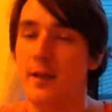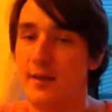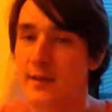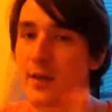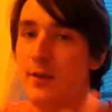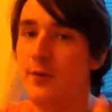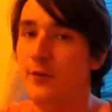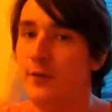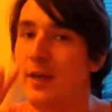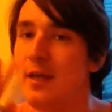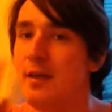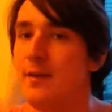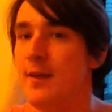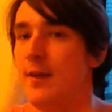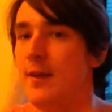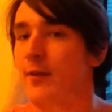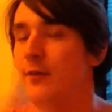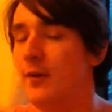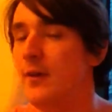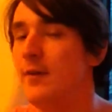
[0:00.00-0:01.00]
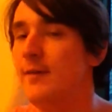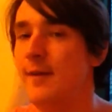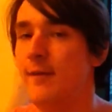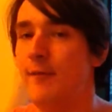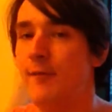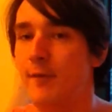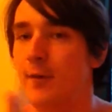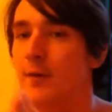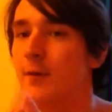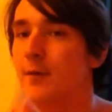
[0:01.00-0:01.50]
You see this in
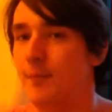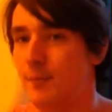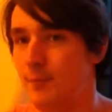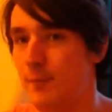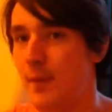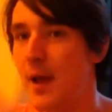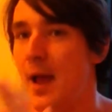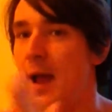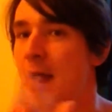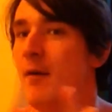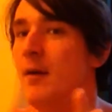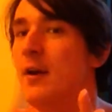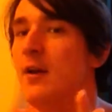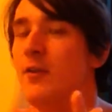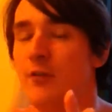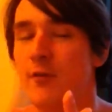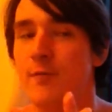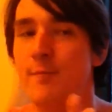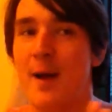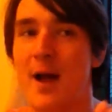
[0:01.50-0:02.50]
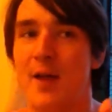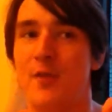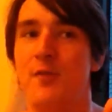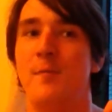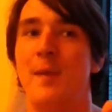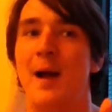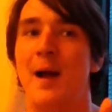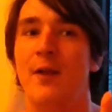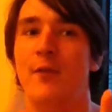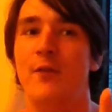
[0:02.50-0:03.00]
different areas of
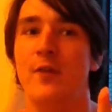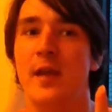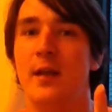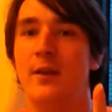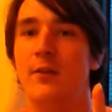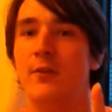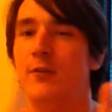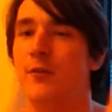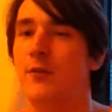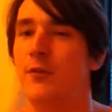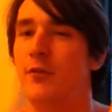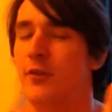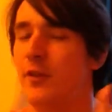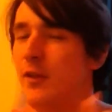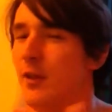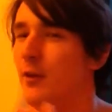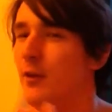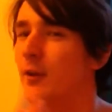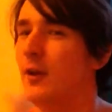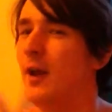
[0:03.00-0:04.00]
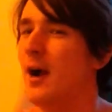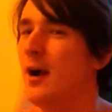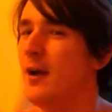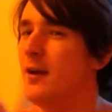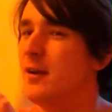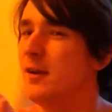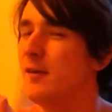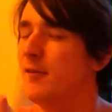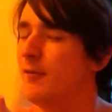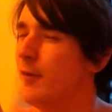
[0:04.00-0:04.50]
mathematics, that
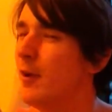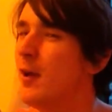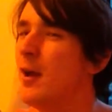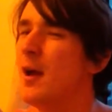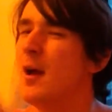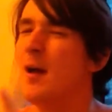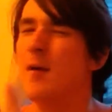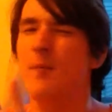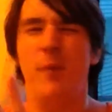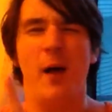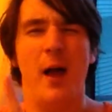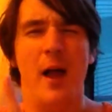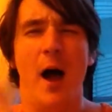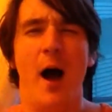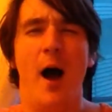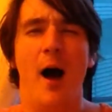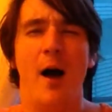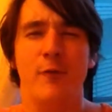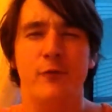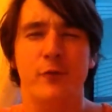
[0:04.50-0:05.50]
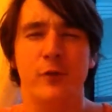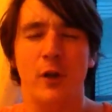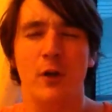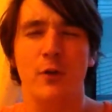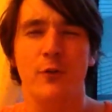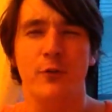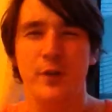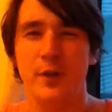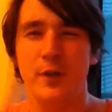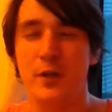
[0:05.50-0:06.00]
kind of by half
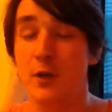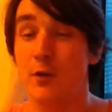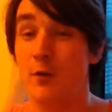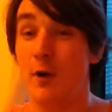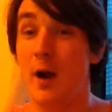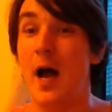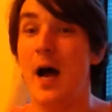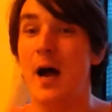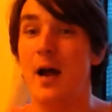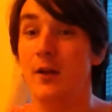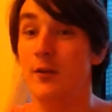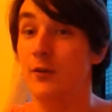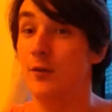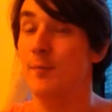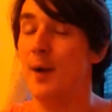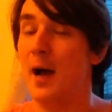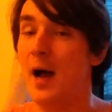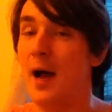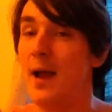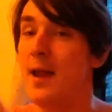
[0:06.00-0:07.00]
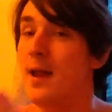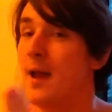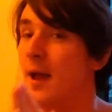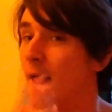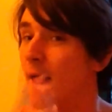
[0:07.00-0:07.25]
closing your eyes and by